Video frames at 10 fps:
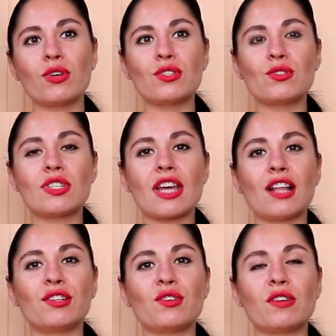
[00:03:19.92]
want to
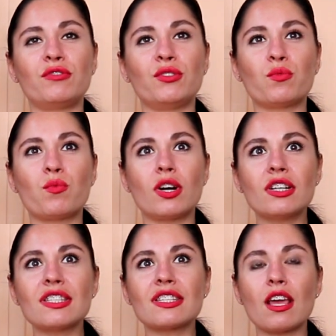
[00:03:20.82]
tell you a few
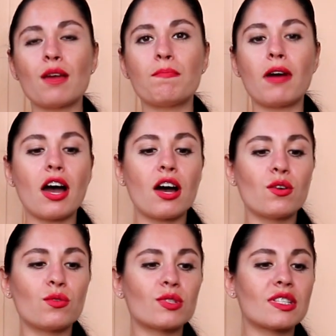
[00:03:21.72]
words
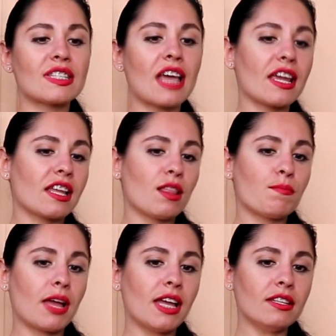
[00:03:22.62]
about
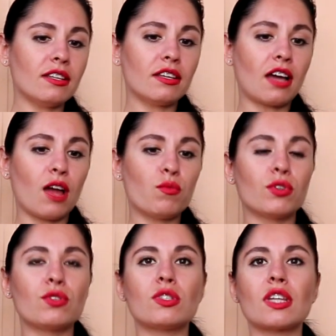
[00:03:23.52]
cyclamen. I
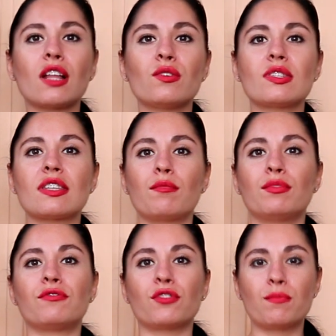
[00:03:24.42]
want to tell you some
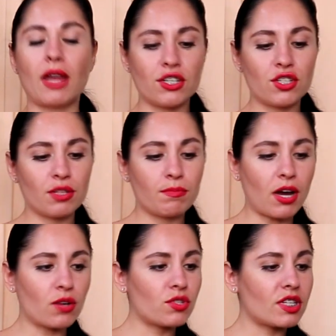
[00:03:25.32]
information
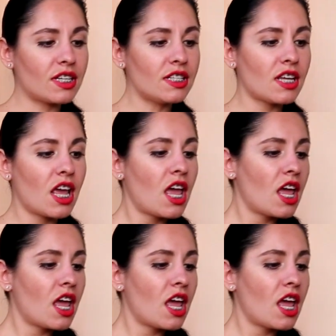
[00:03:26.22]
about it.